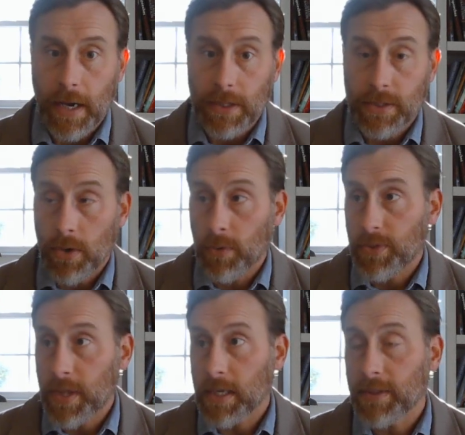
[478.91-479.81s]
I
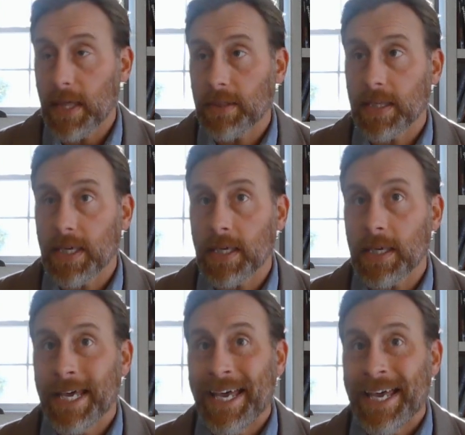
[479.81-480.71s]
don't think that
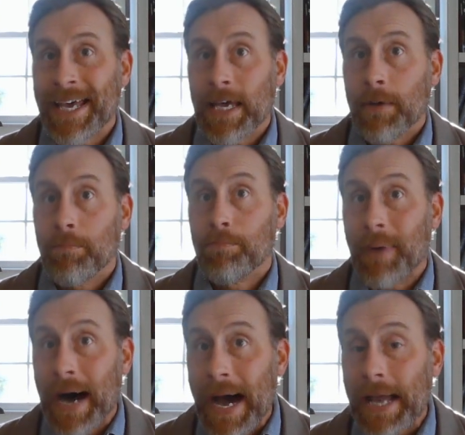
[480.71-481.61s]
the
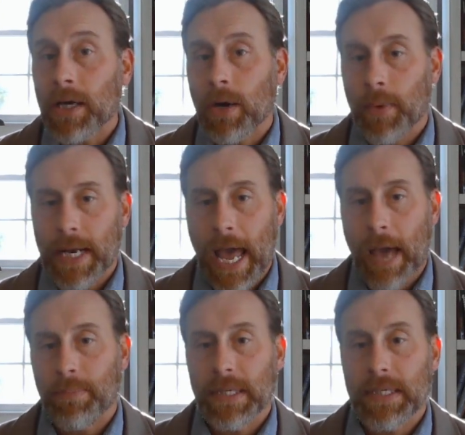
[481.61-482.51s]
buying our way to
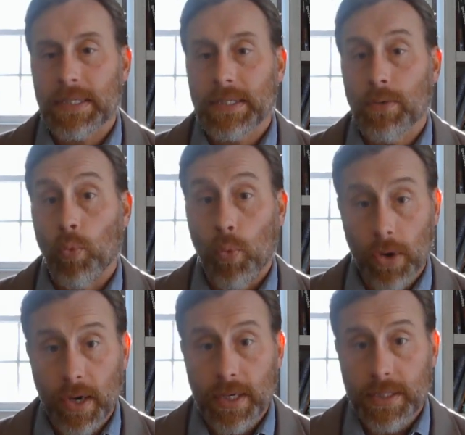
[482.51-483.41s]
happiness
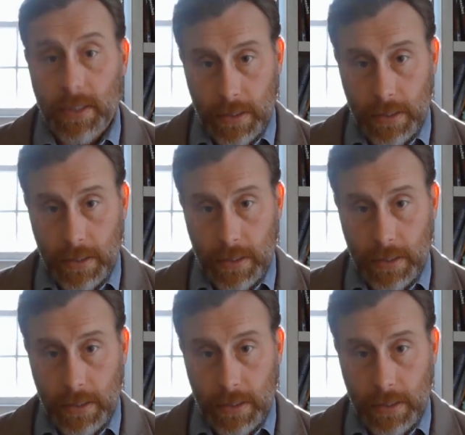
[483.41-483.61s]
works.